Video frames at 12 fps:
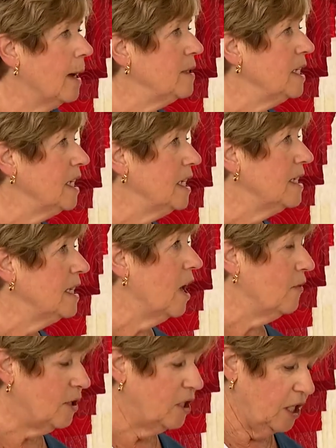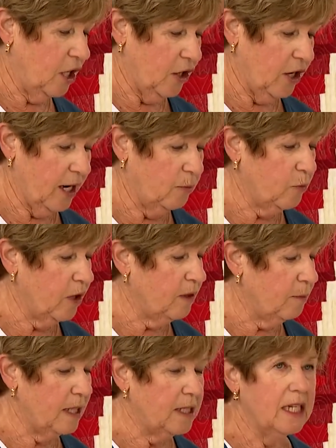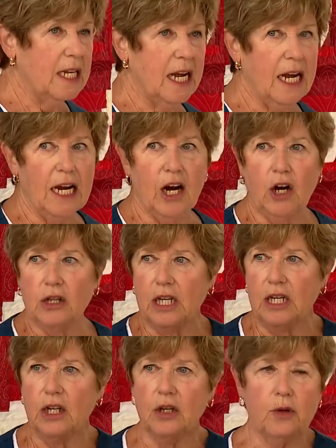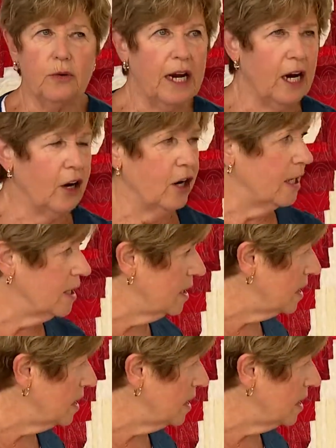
Dee Dee Salvatierra, and with me today are Linda Lou Harris,